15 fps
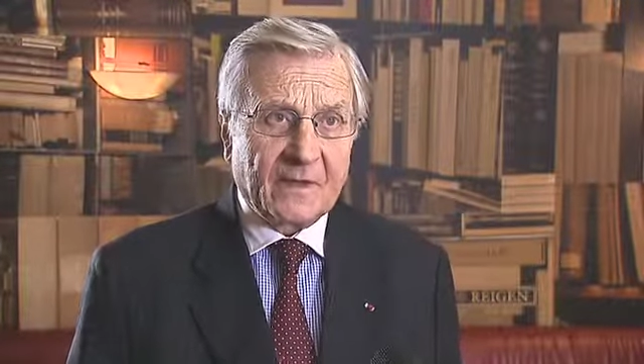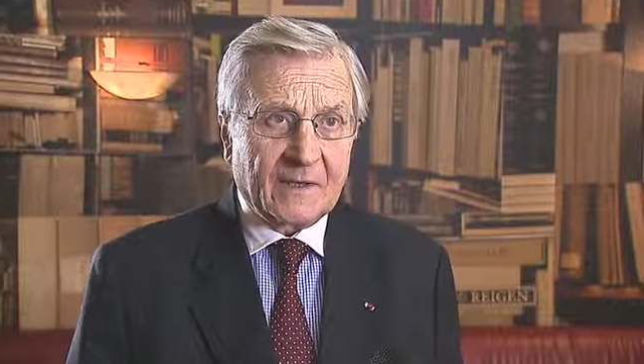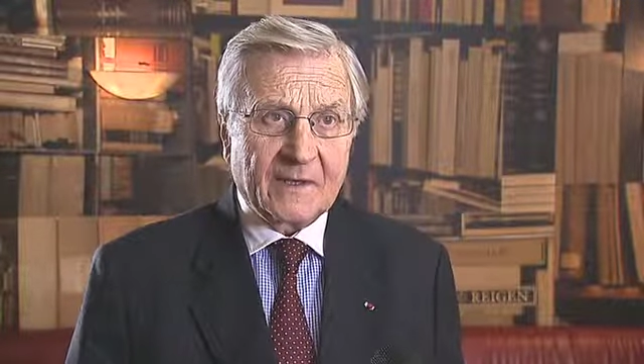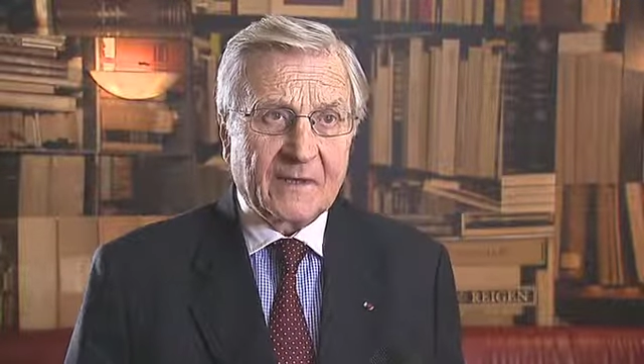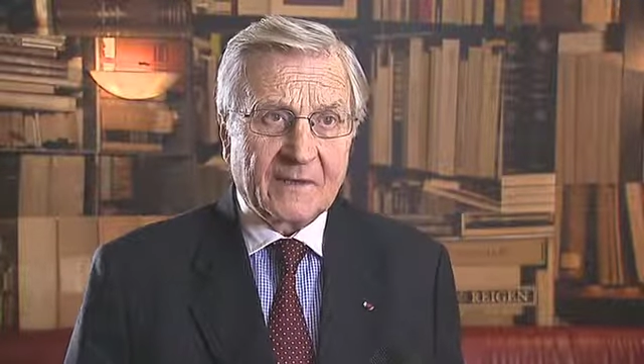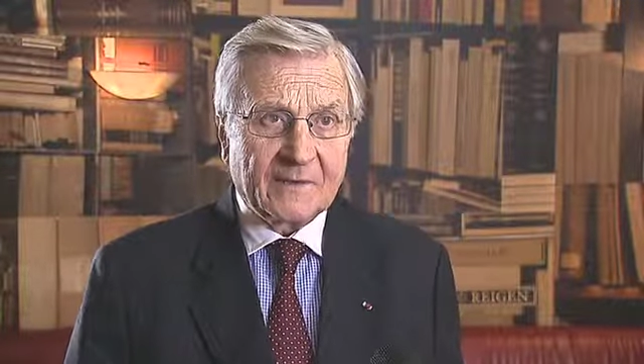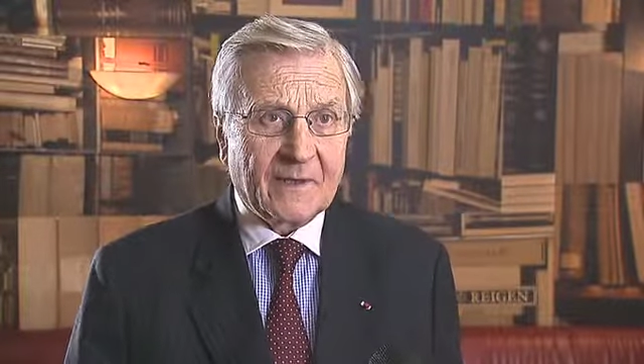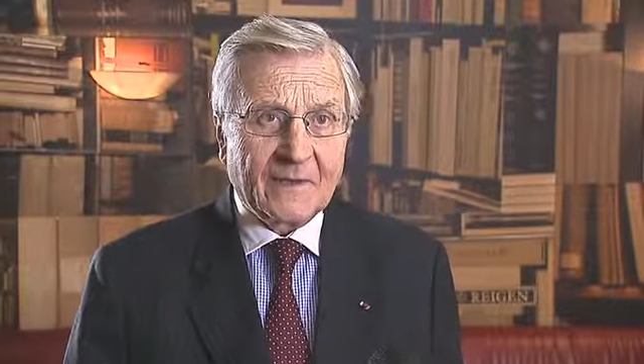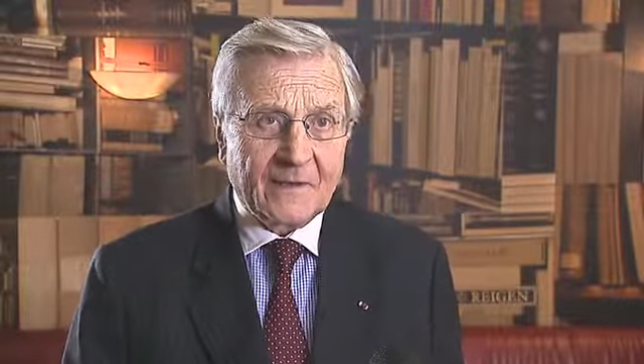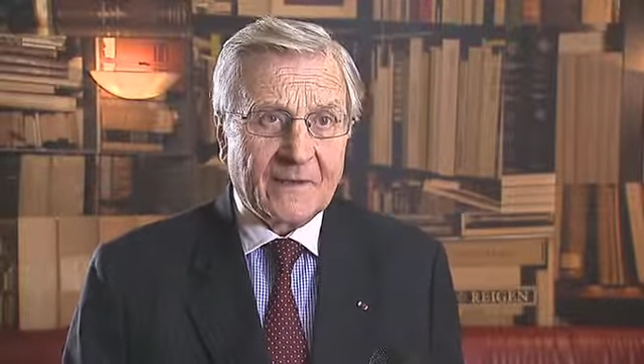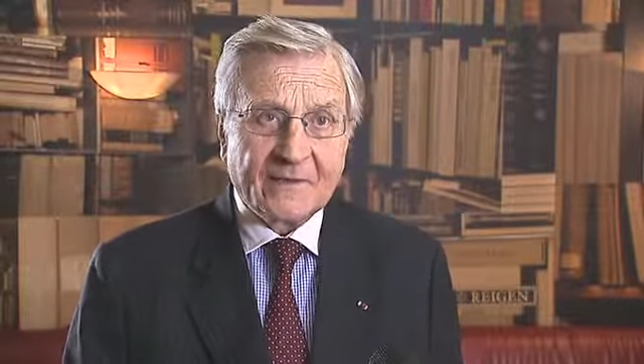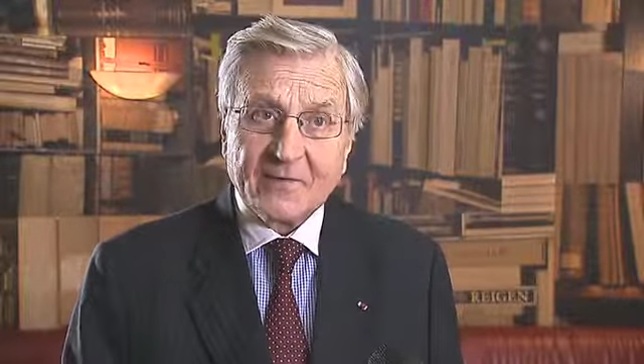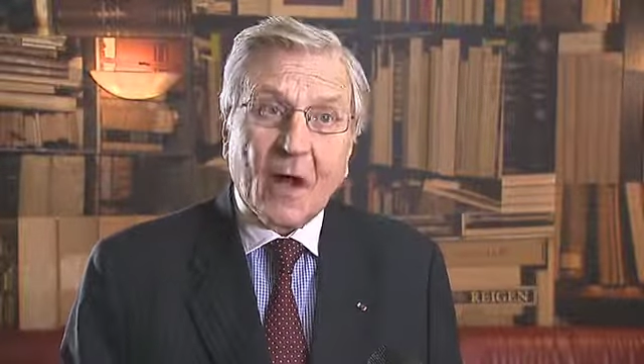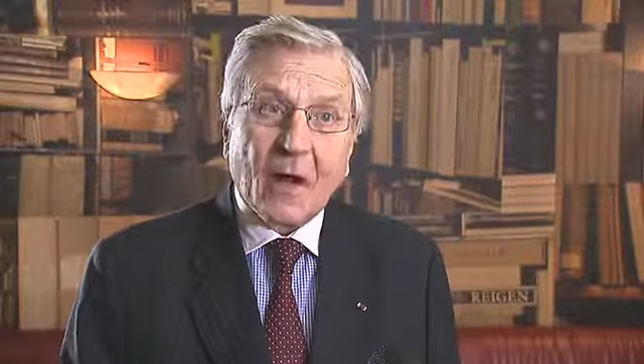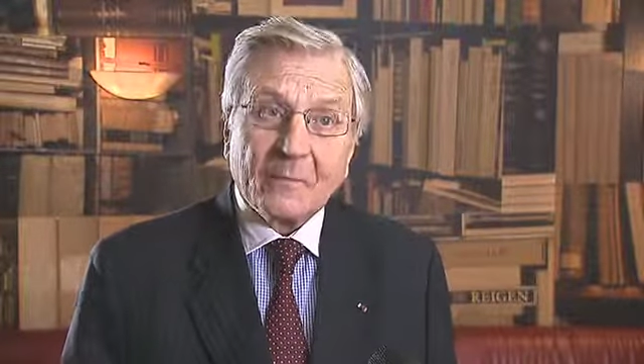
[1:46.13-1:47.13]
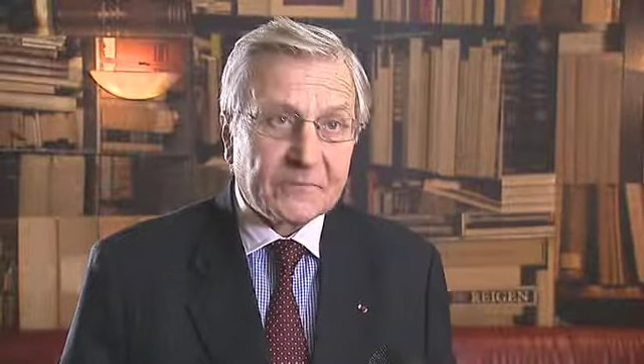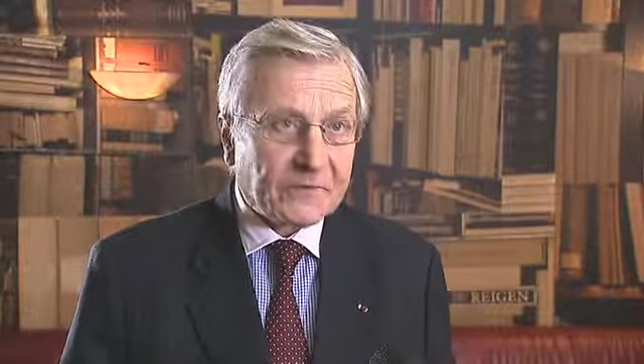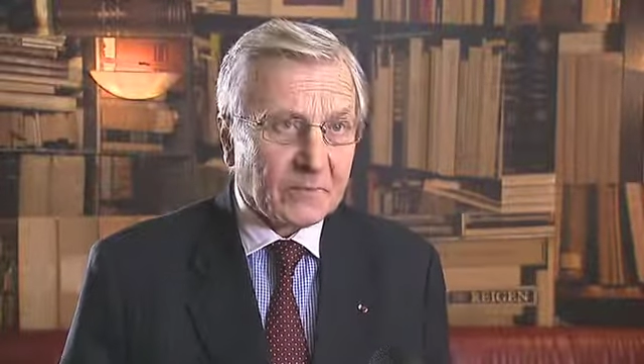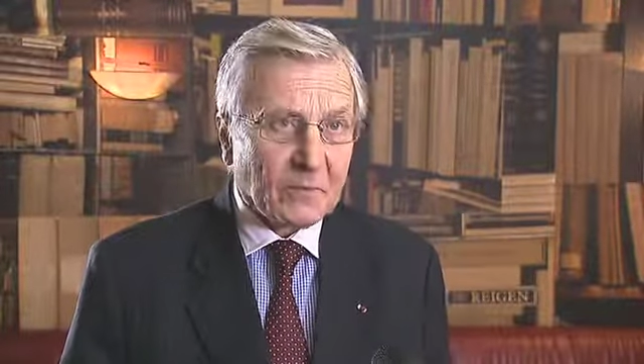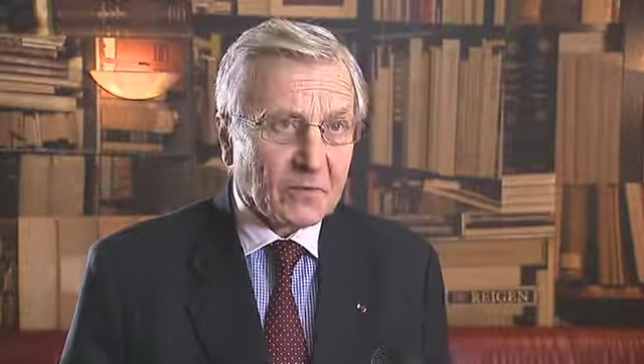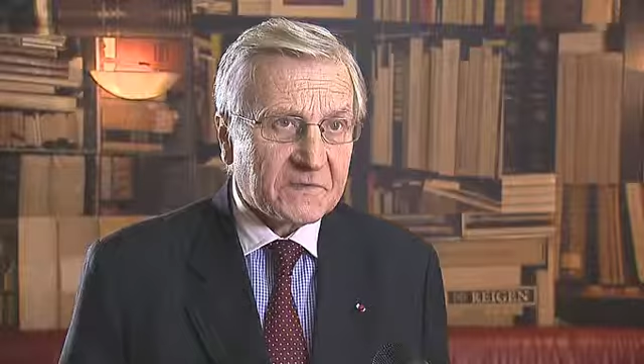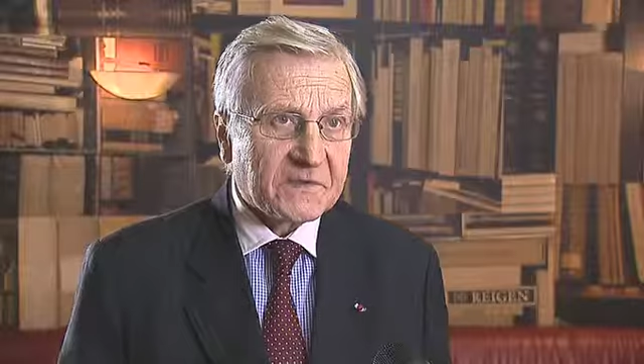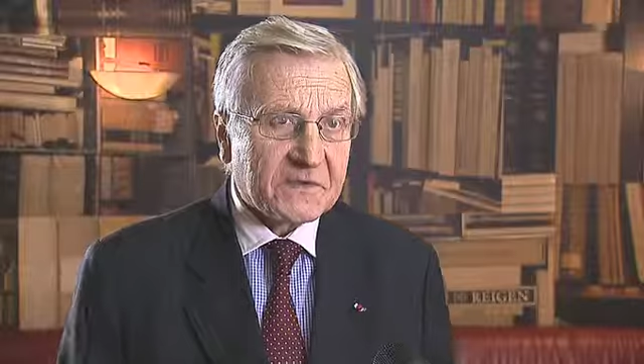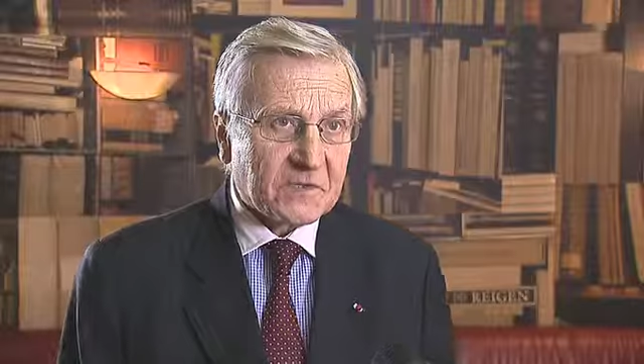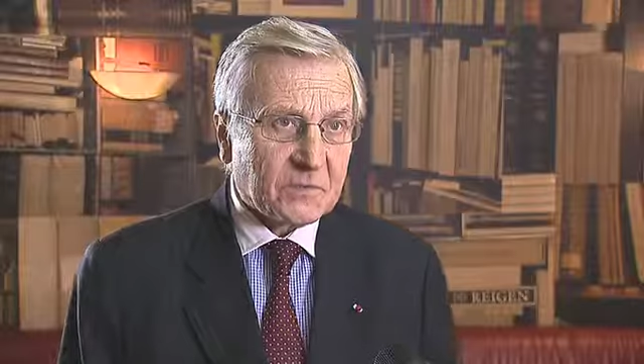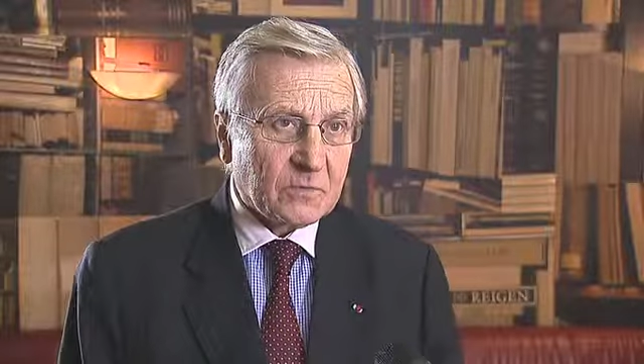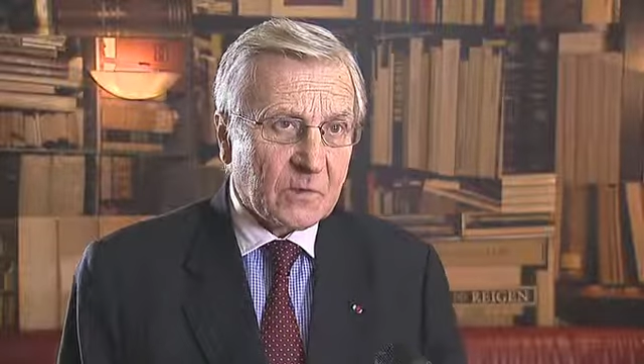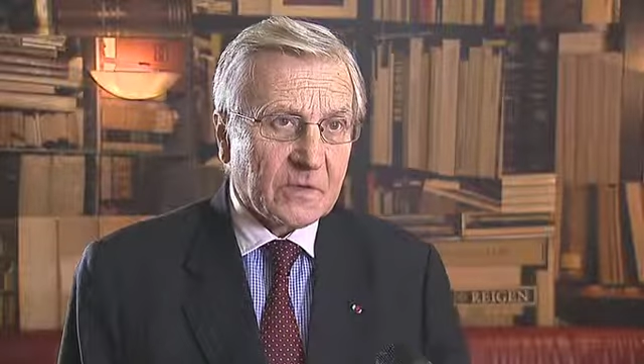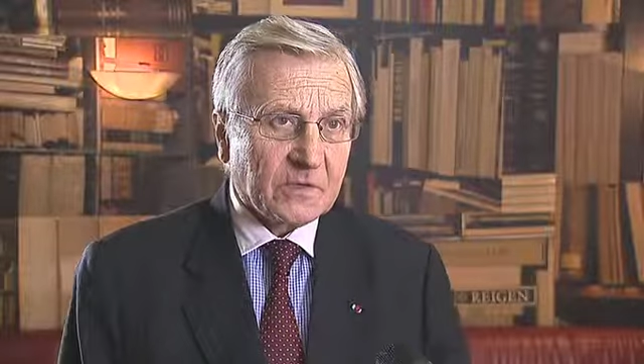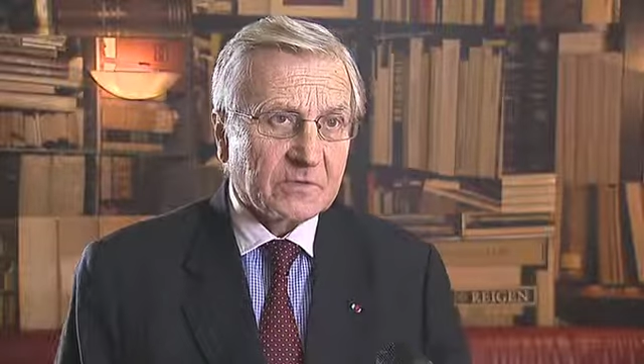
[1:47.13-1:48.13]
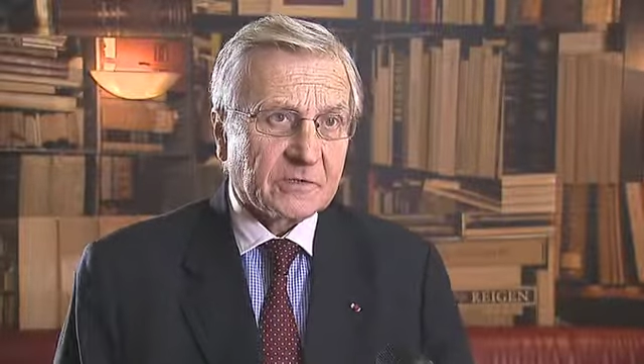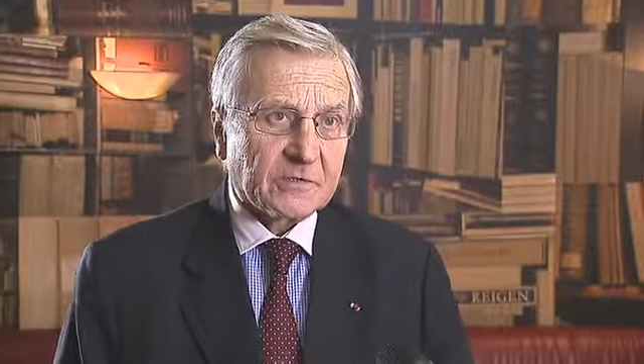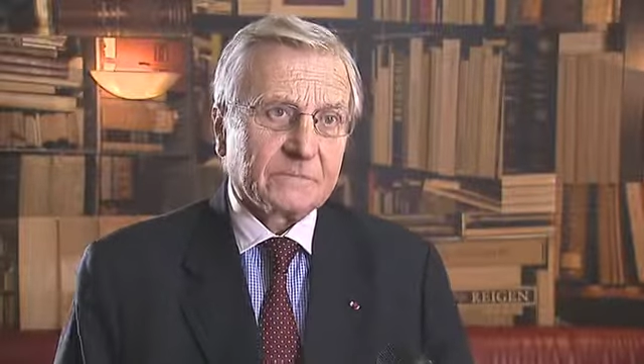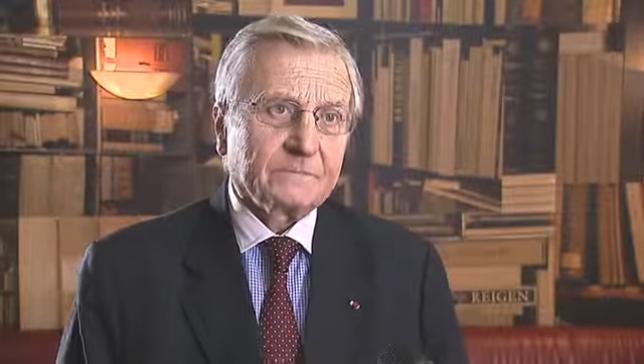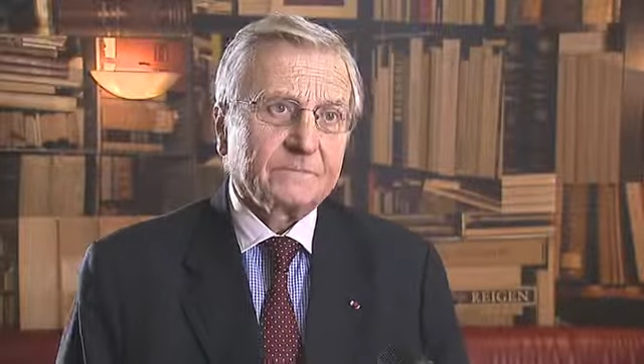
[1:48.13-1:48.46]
in an optimal situation.